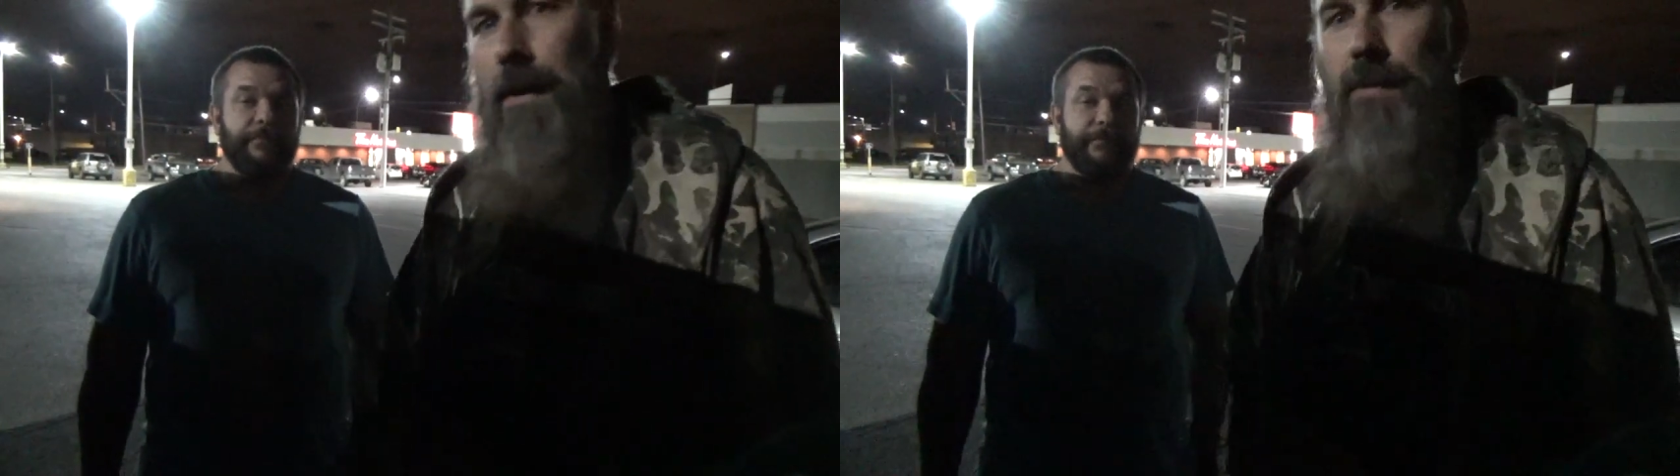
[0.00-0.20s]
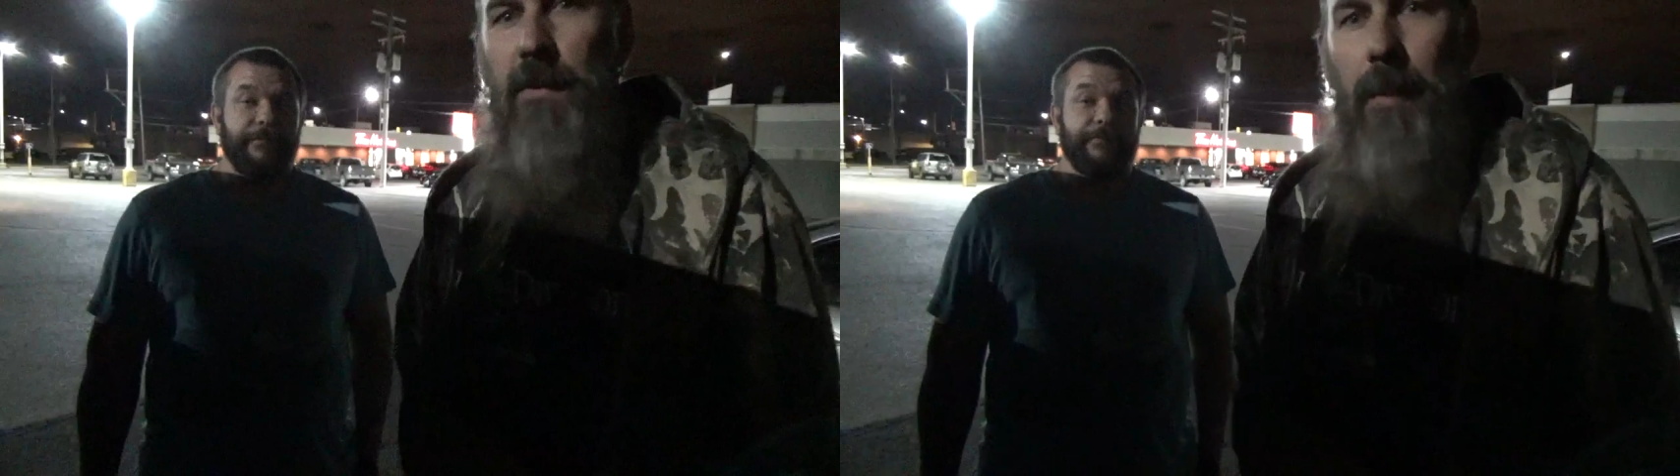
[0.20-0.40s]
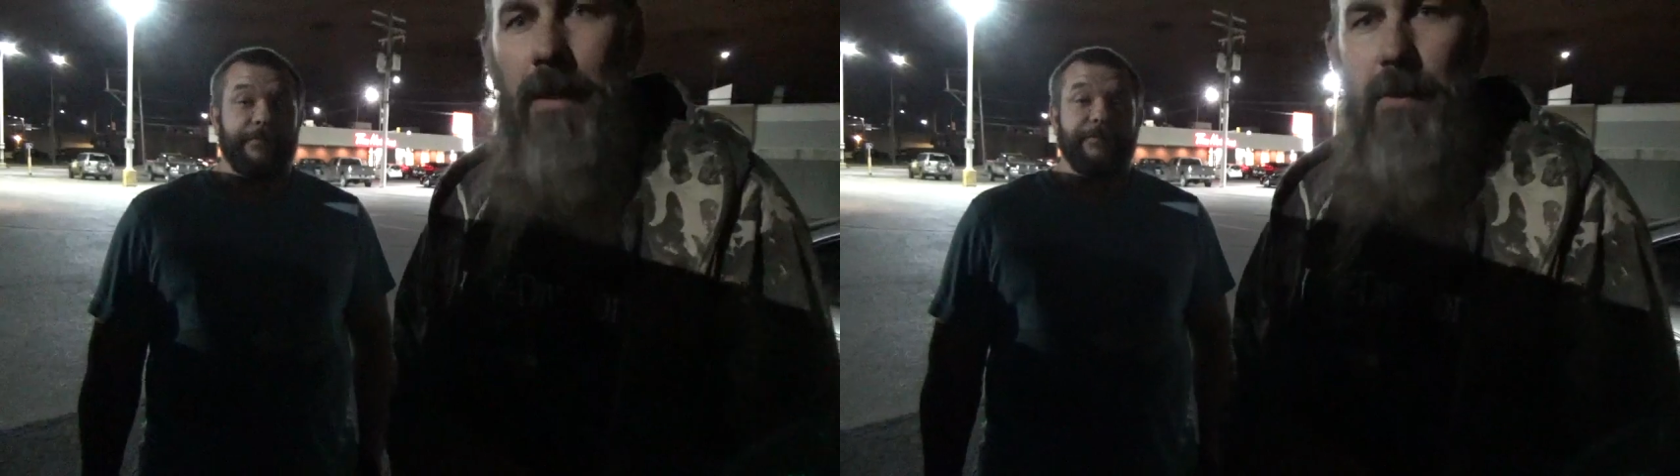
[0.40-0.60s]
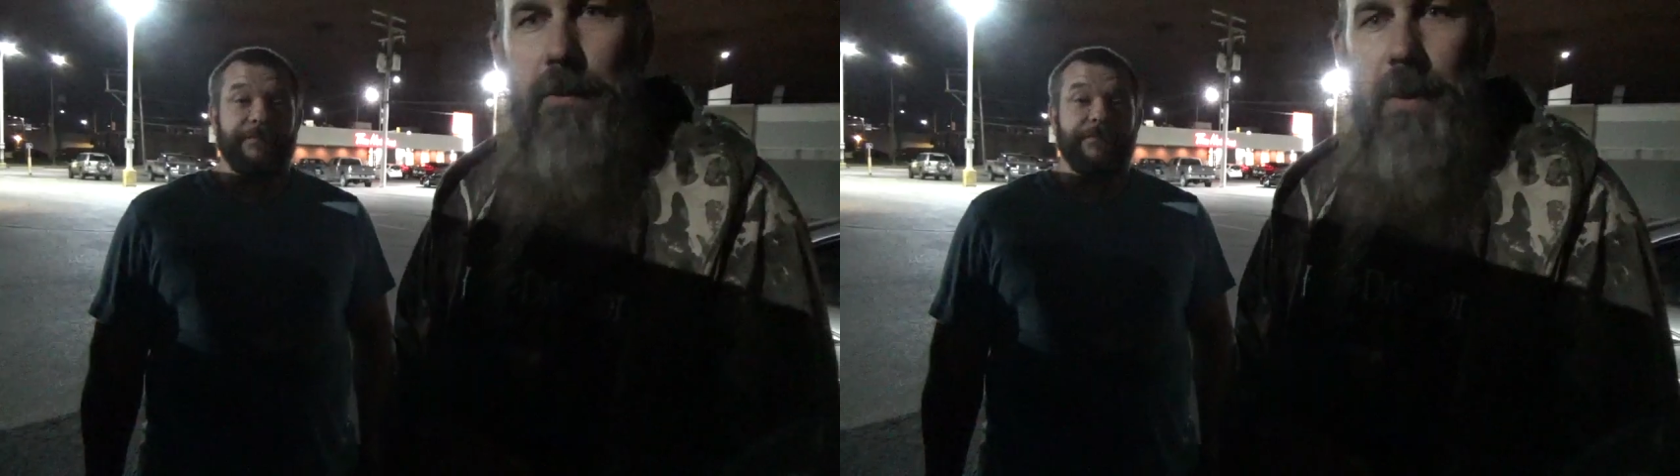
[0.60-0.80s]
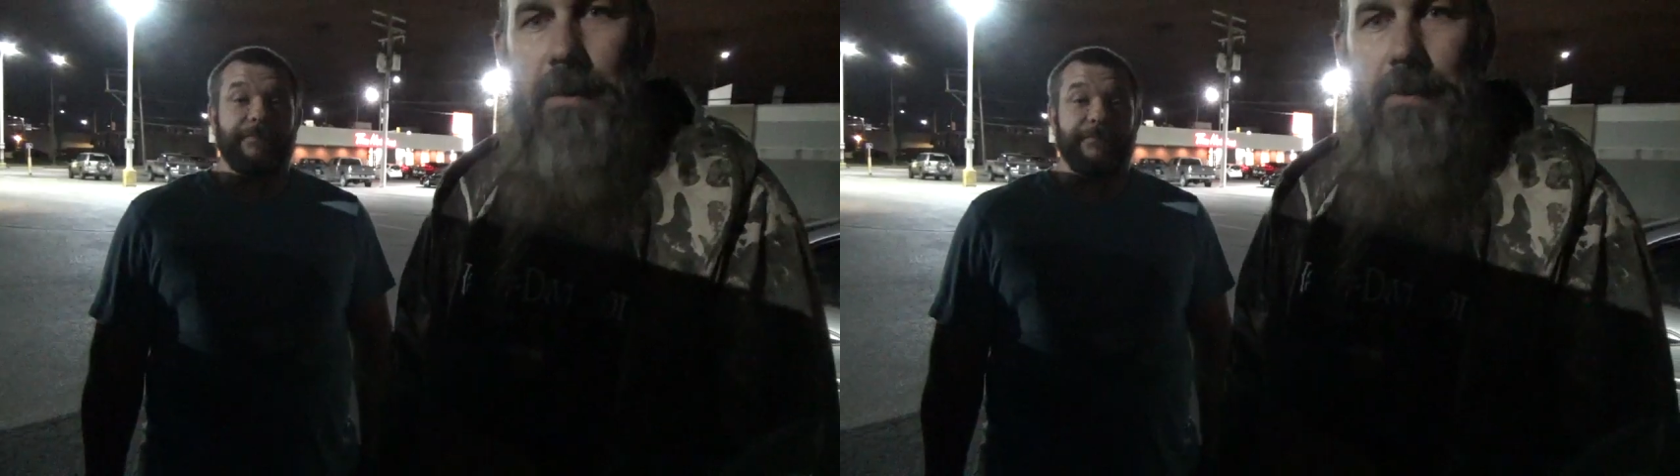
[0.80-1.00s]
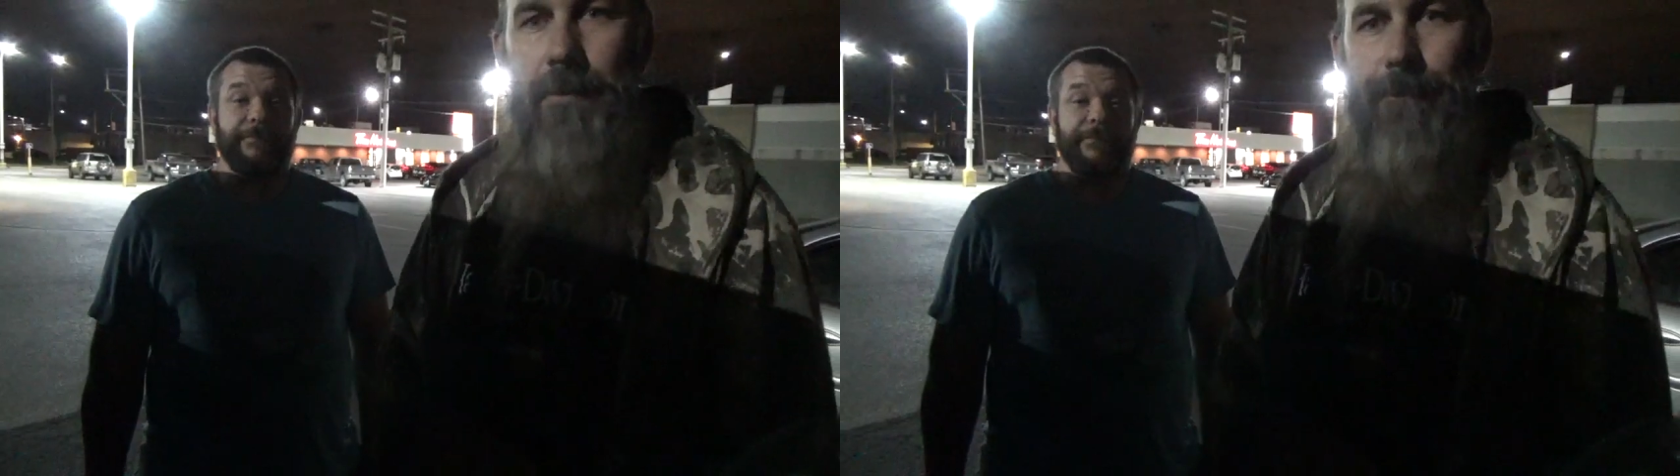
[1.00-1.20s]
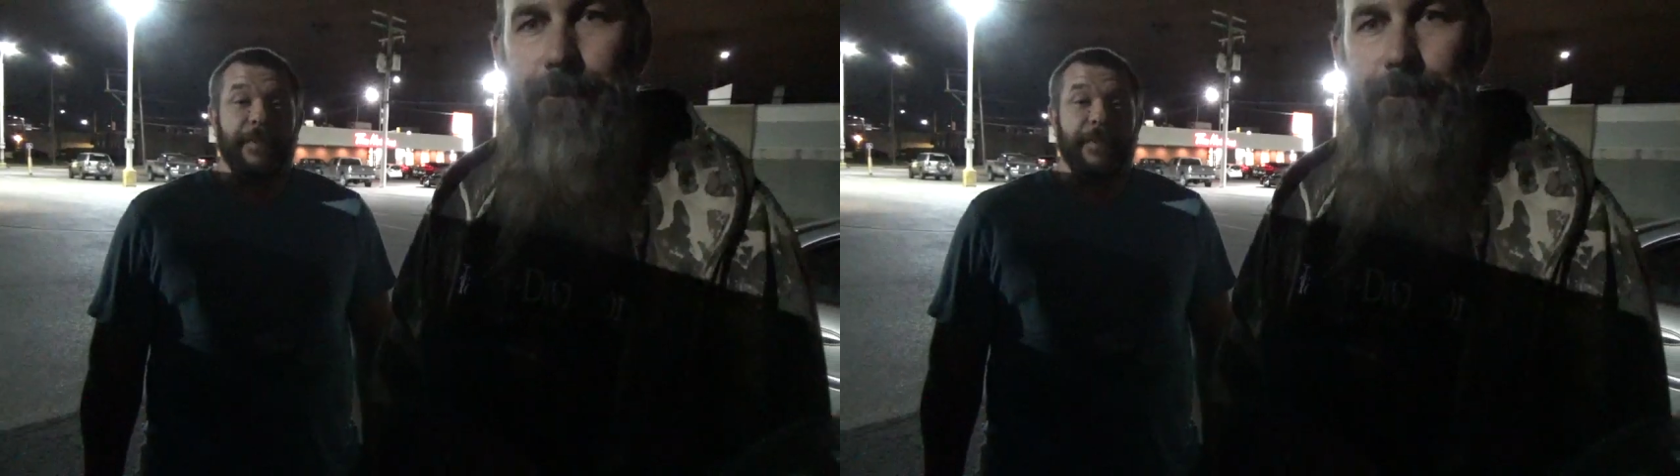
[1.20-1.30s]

That's just my two cents.